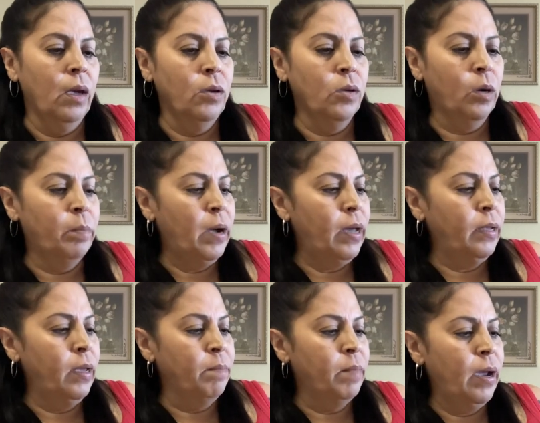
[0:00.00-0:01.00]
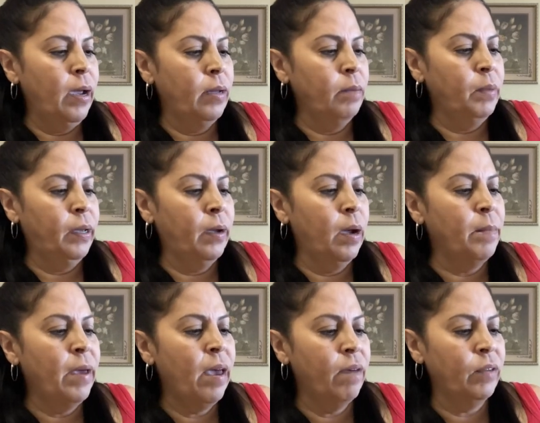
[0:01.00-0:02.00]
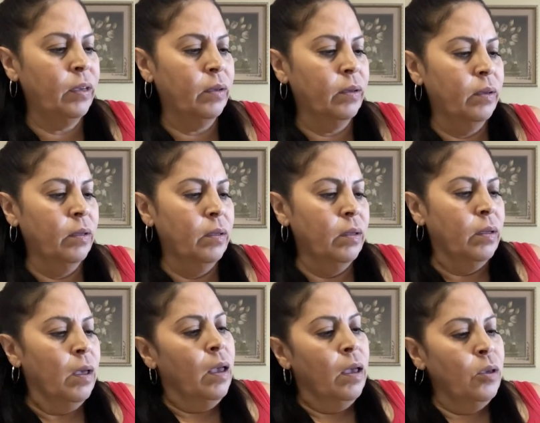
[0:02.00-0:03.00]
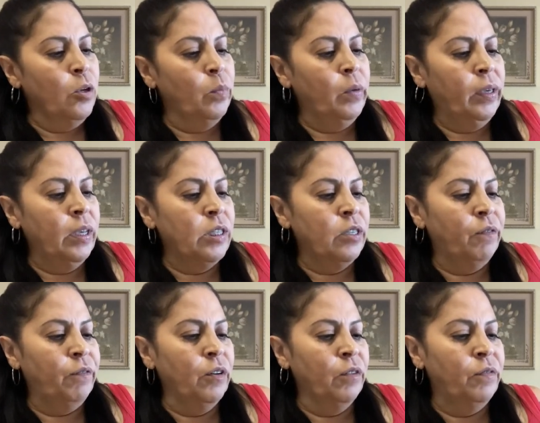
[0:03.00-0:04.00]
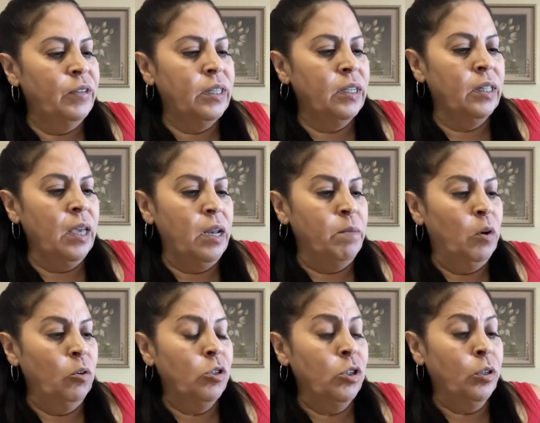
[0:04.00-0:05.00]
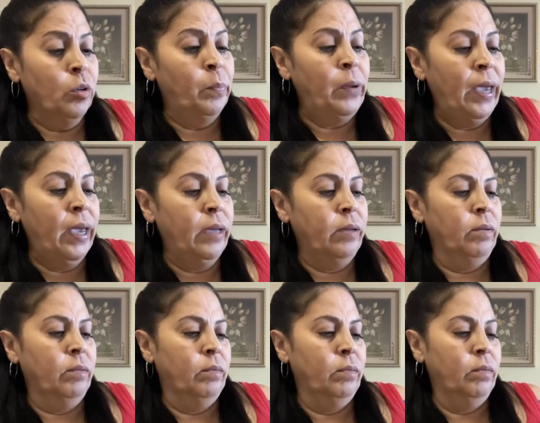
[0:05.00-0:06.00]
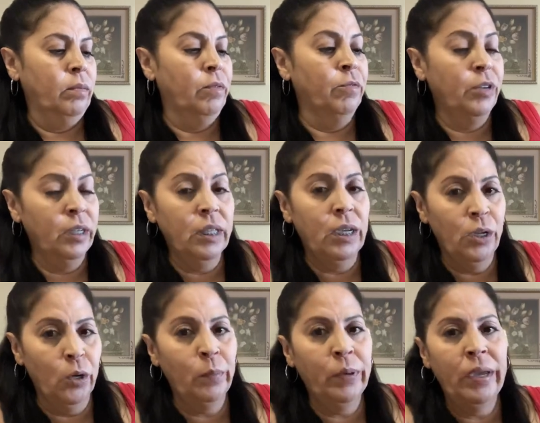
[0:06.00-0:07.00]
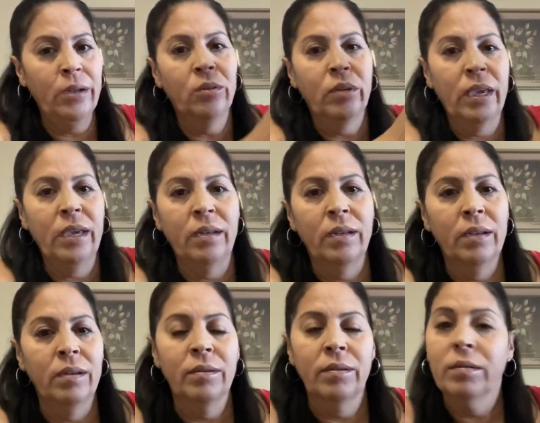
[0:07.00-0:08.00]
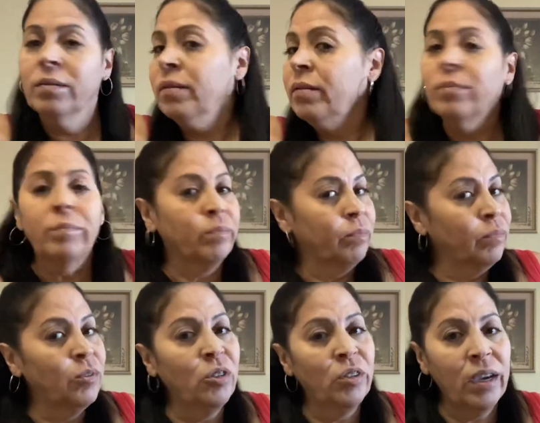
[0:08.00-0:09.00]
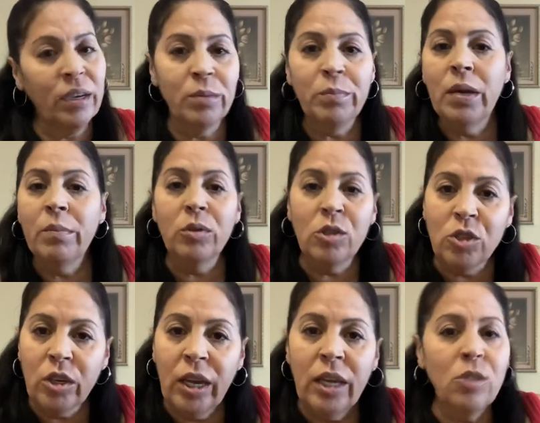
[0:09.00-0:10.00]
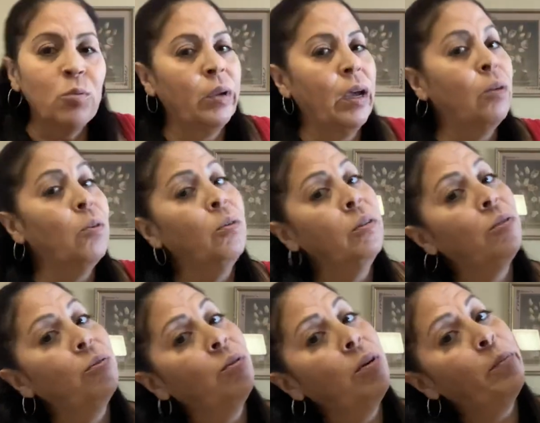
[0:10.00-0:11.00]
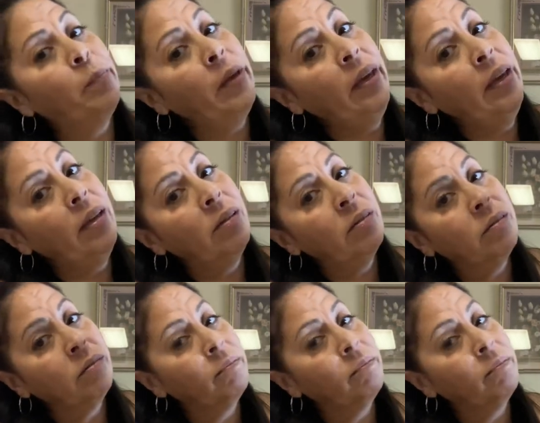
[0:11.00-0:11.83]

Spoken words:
Your body and mind become heavy. You begin to feel physically and emotional pain. Really, no pain, no gain. You're not going to be able to change without going through all the pain.